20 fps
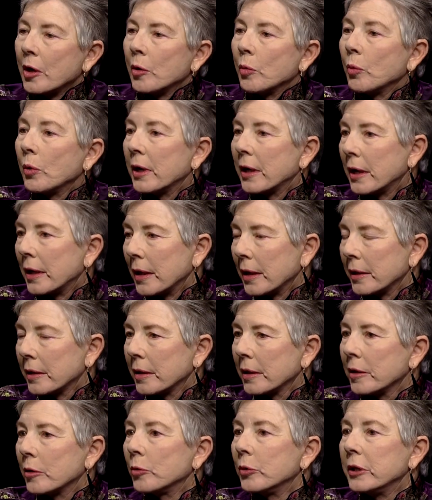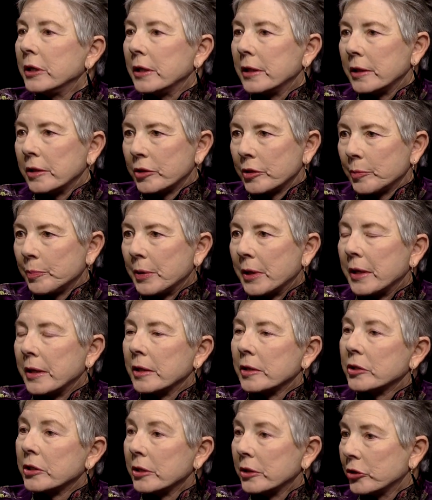Well, I think we need to pay
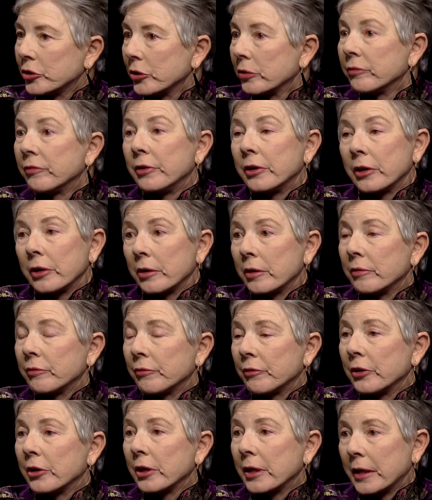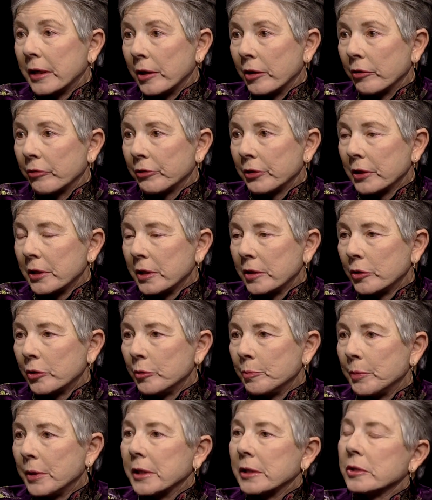attention very, very carefully in New
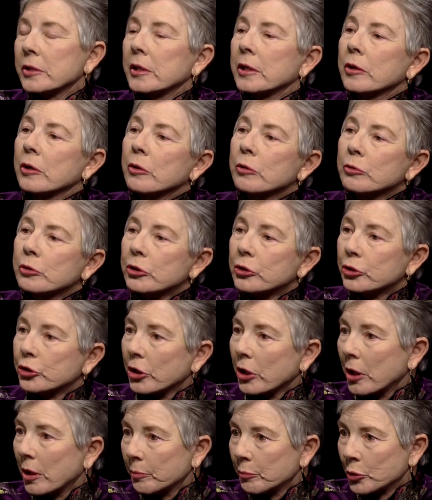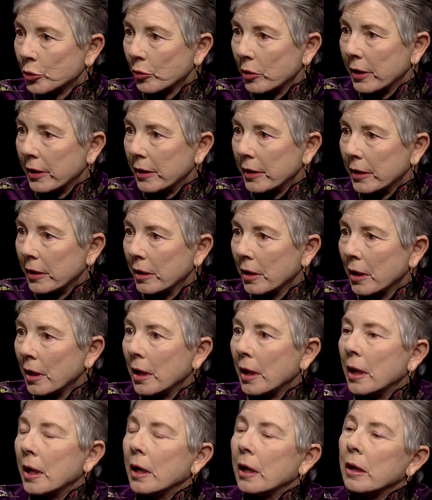Mexico to job training.
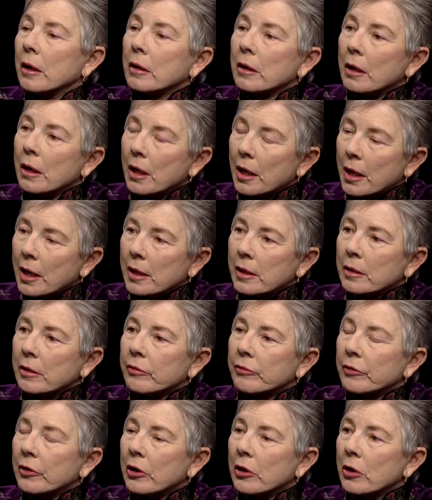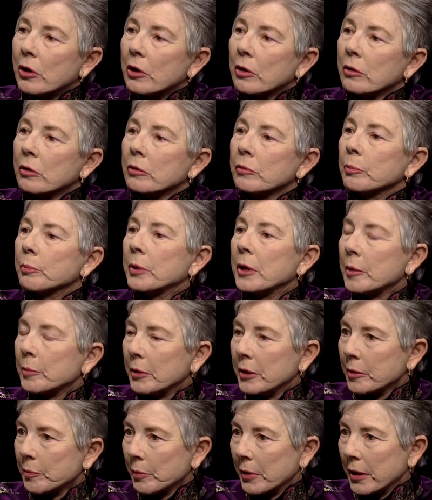A lot of our
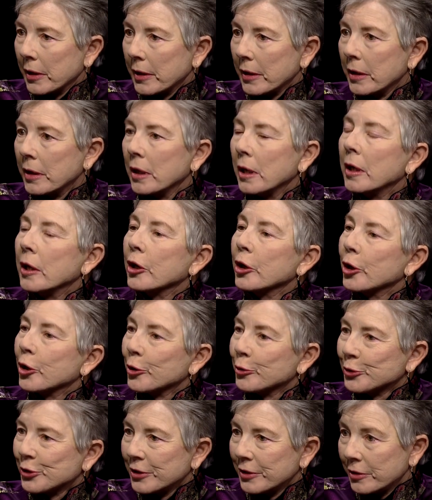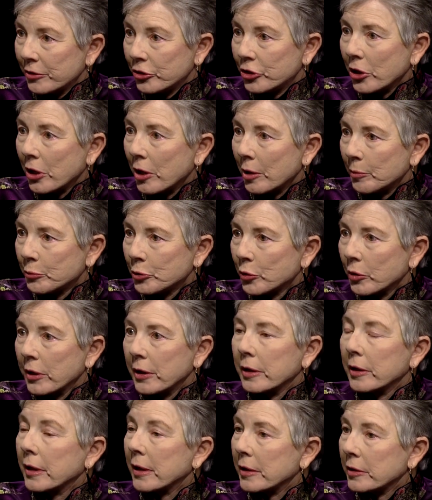public money goes into job
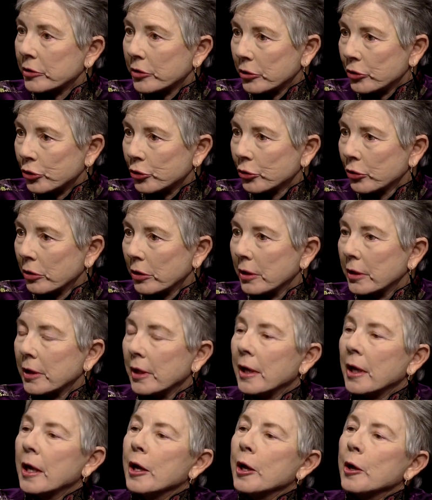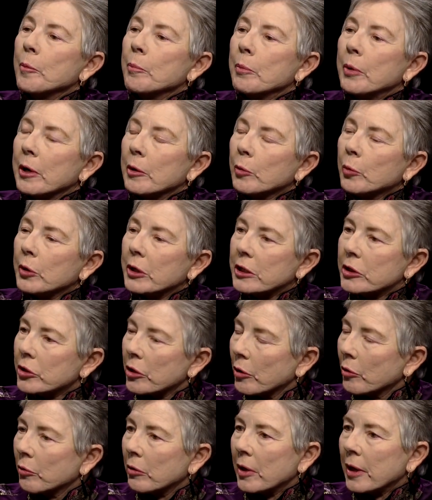training, as it should, but we
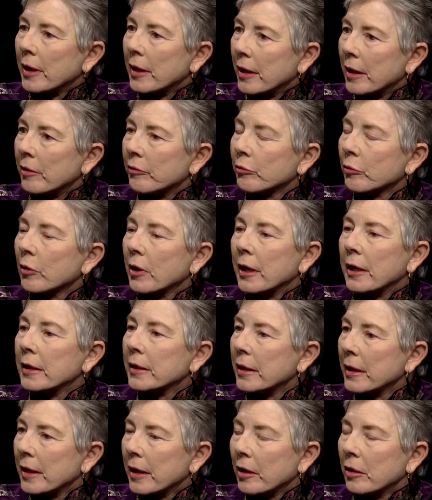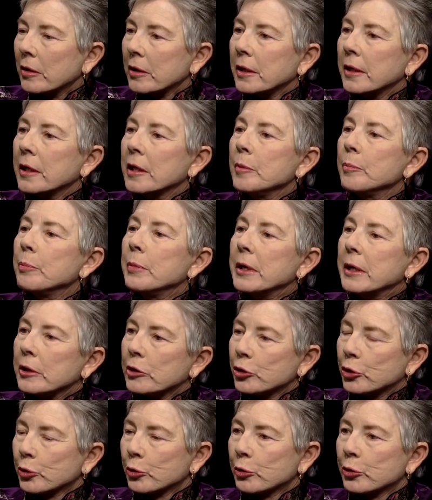don't have right now any
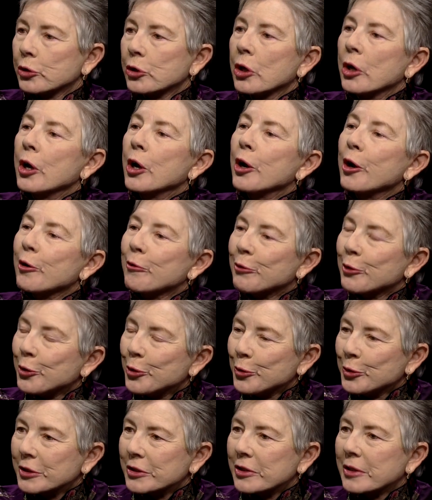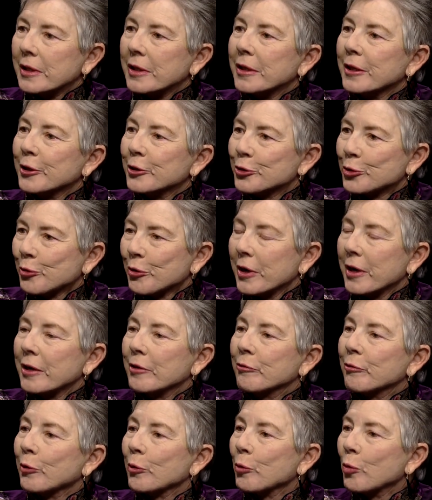measures of who is getting
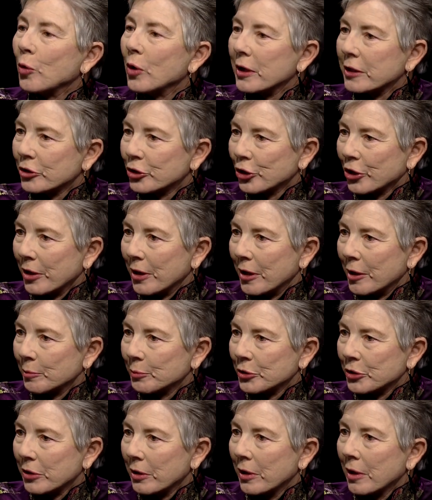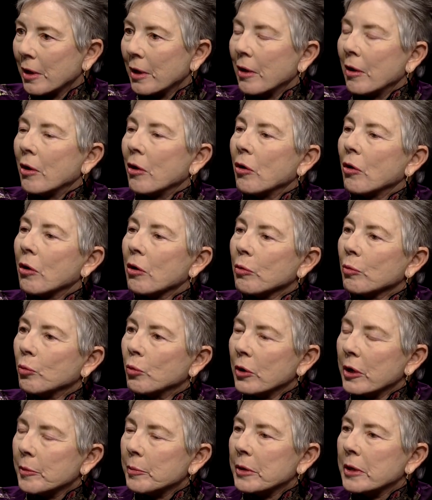trained for what jobs. Are
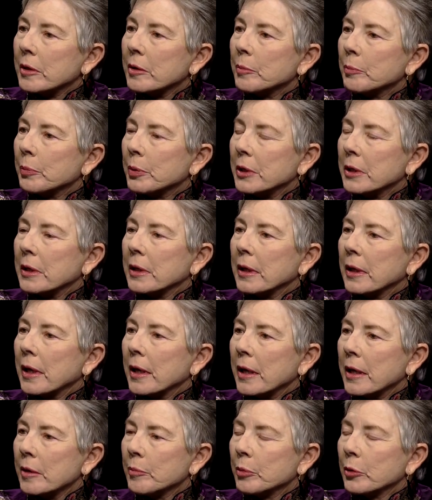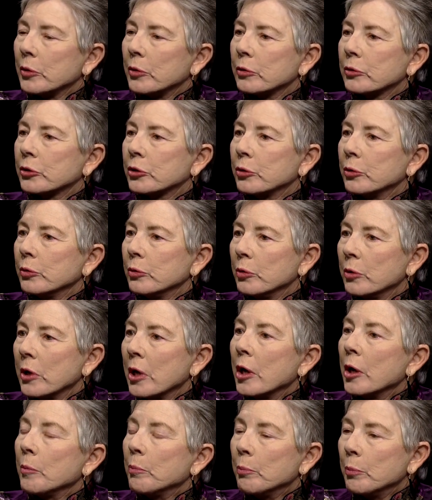women being able to
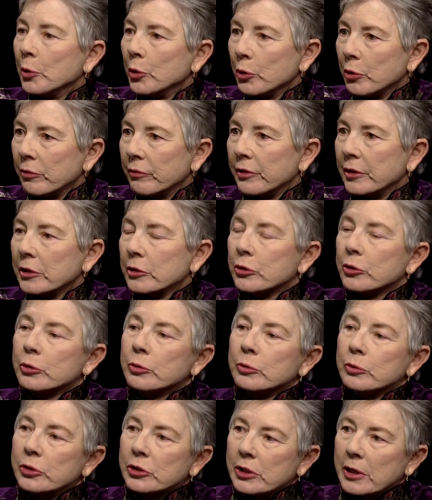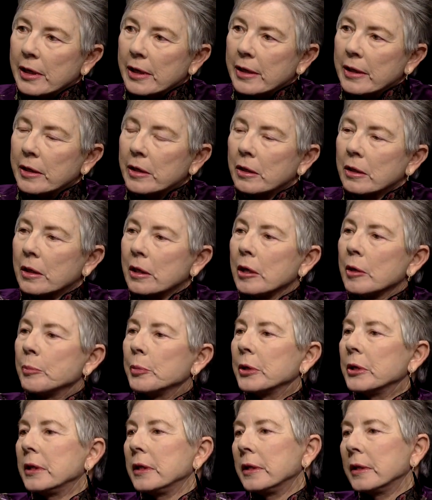move into, say, a
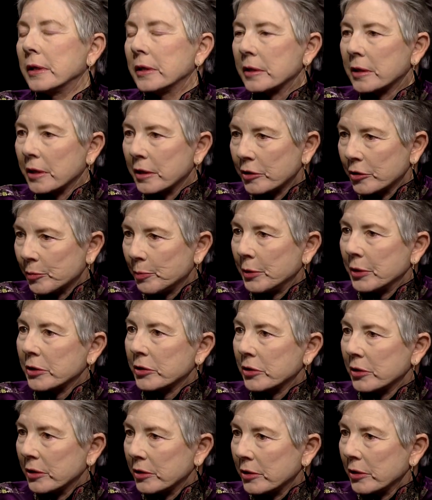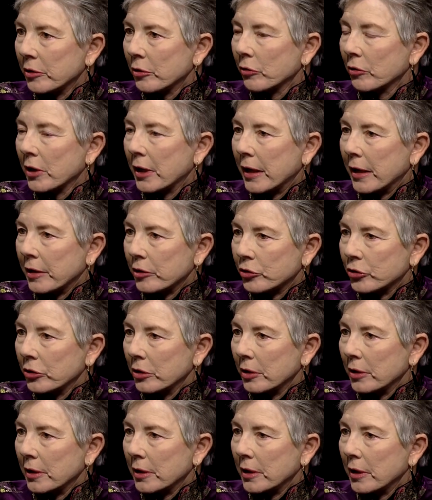company that does business
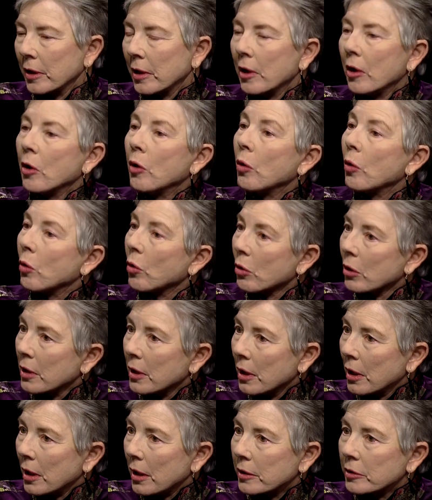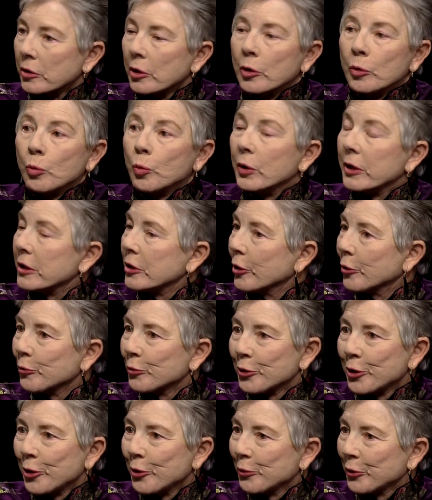internationally or not? We don't
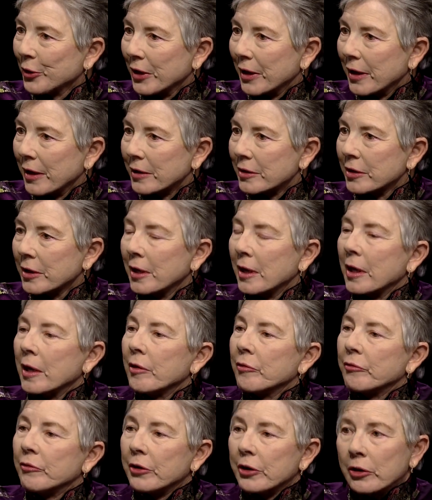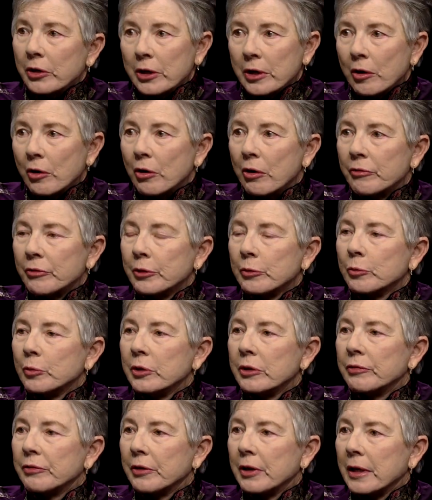know that. Very often
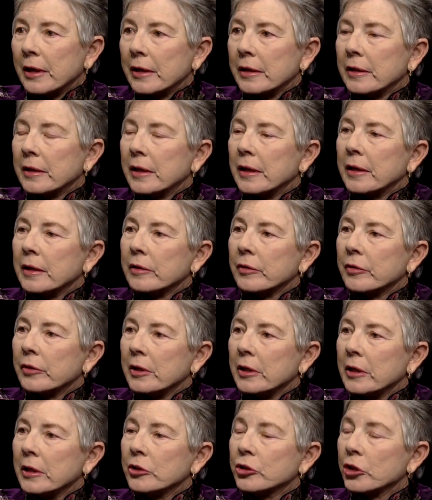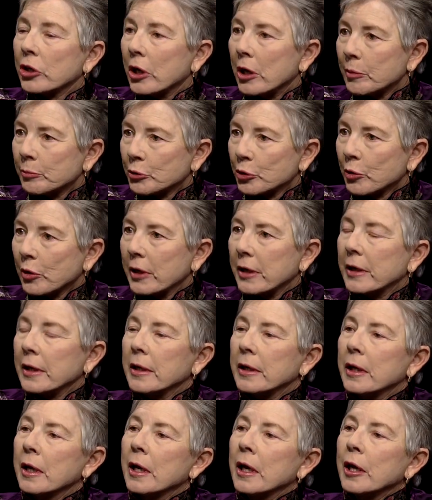we find that the job
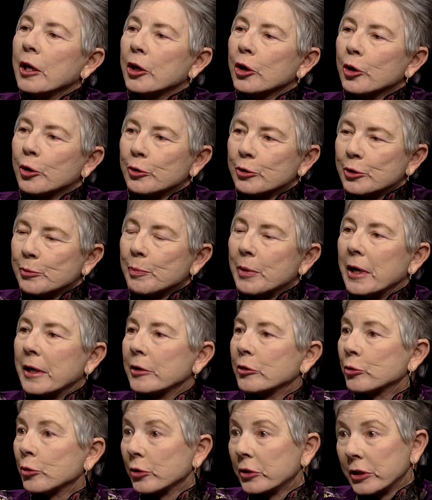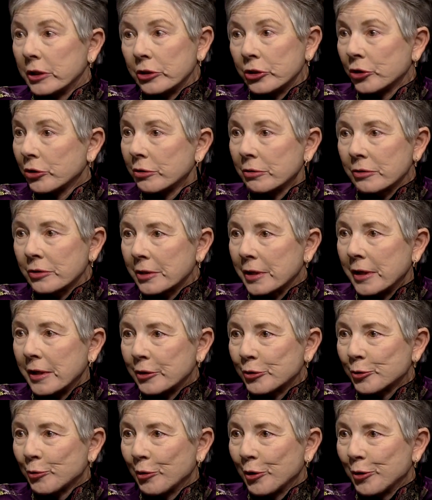training goes by traditional
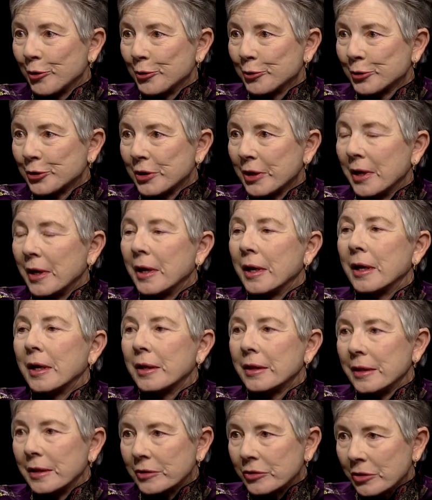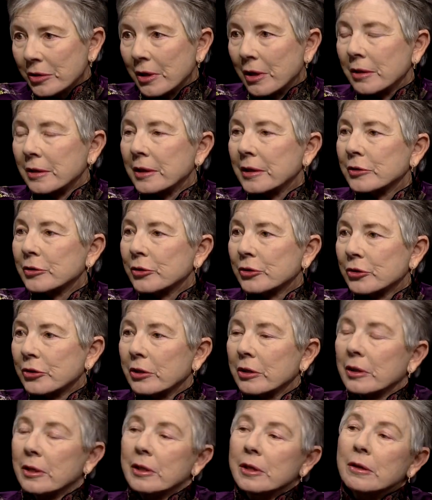sex roles, and that's not
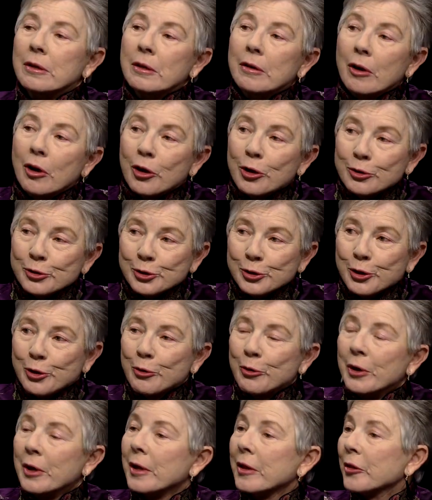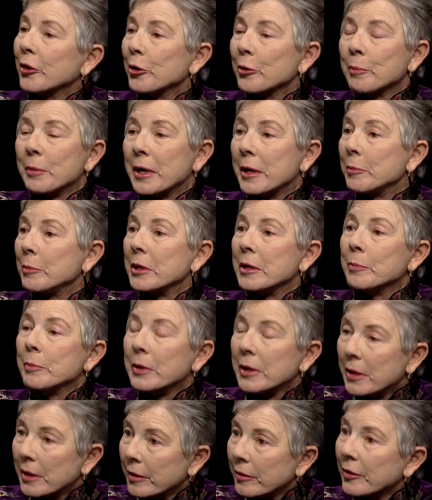necessarily good. Also, there may be
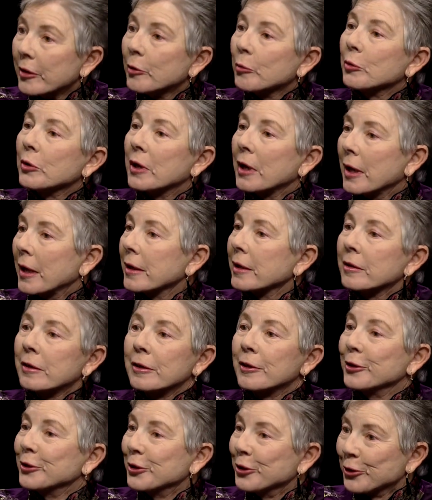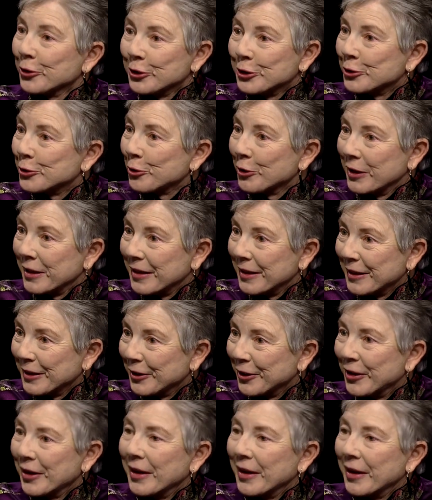men that would like culinary training,